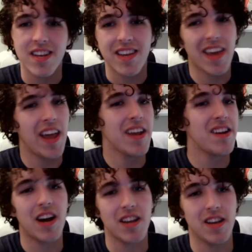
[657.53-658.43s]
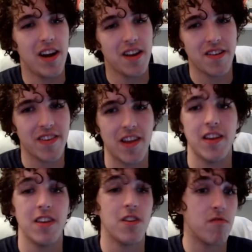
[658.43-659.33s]
Kane, I gotta
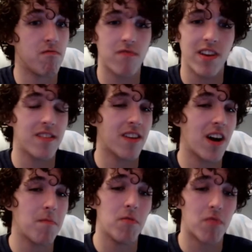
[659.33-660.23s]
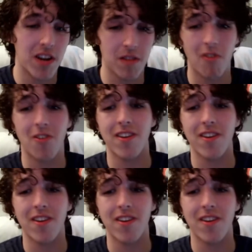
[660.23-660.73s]
say, he's gotta be running more.